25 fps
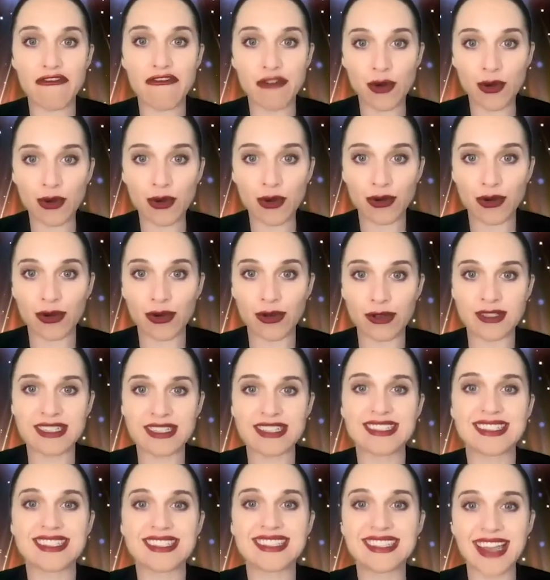vocals
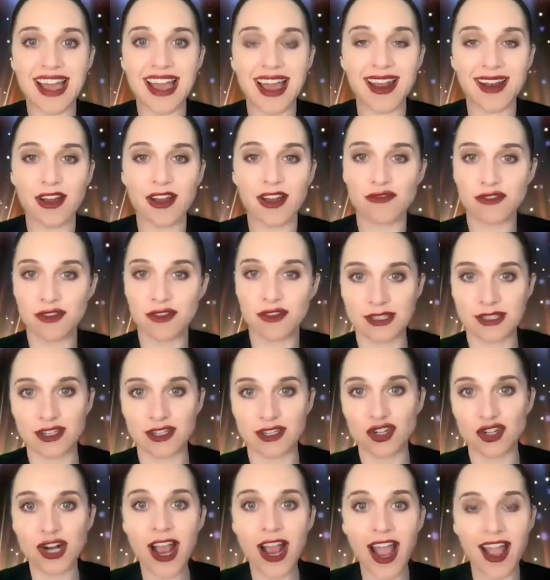instead of using a
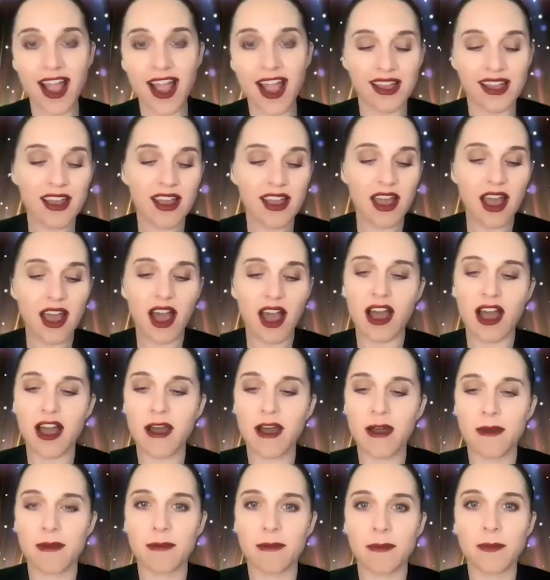track.
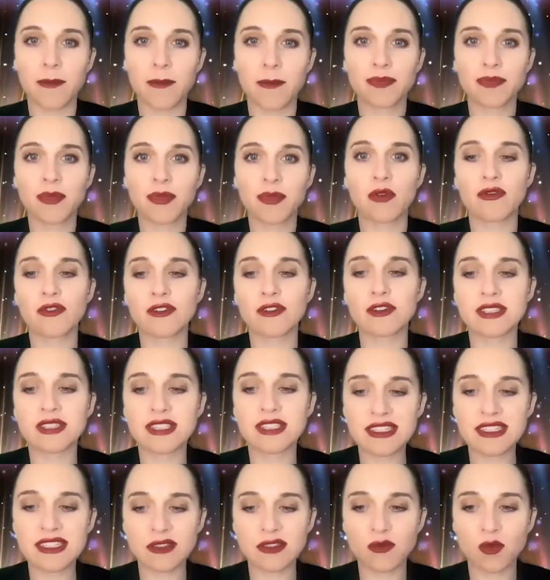Um, for
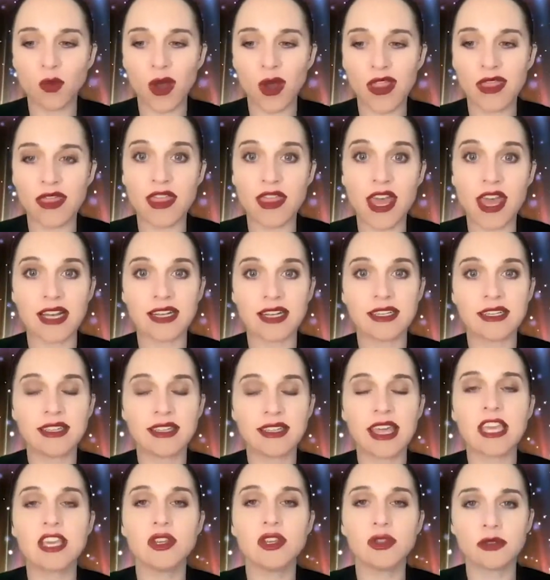season one, they
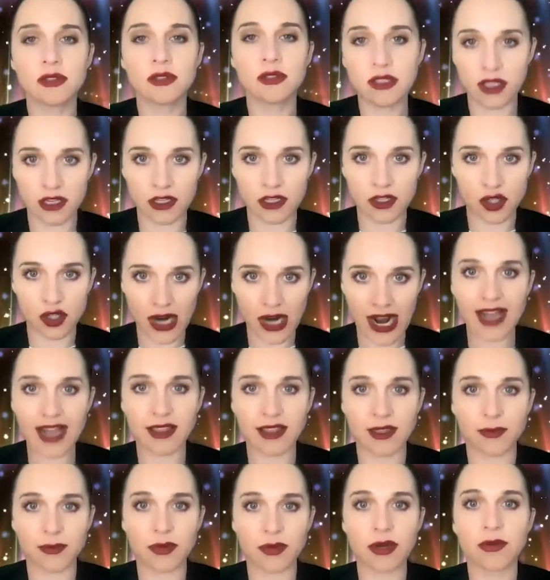they used the track,
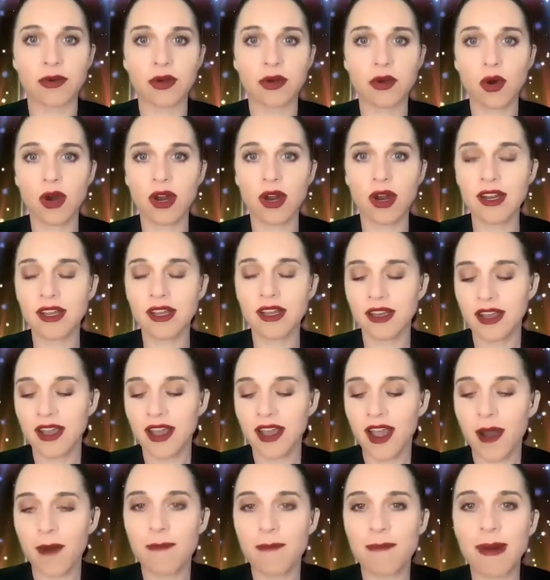the pre-record,
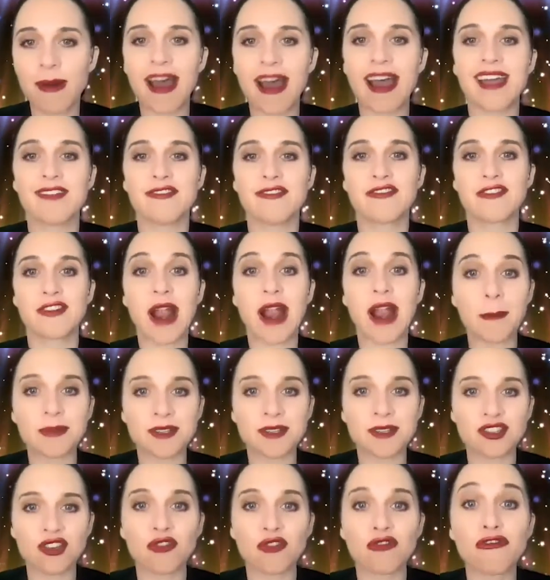but for
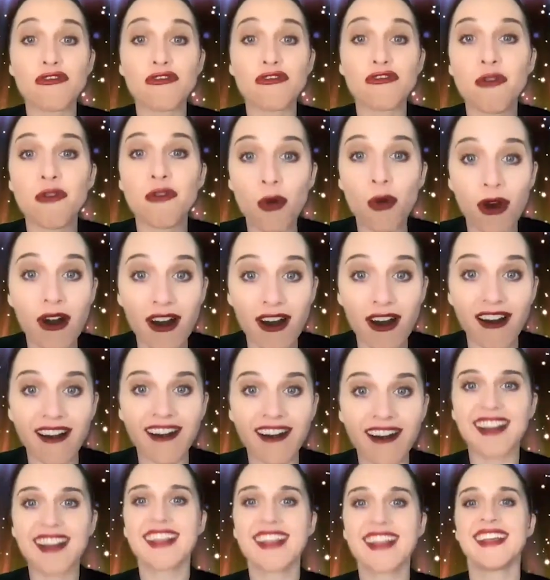episode
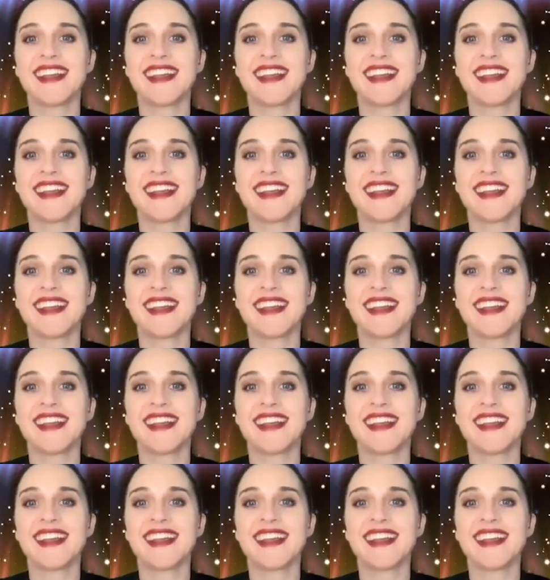four,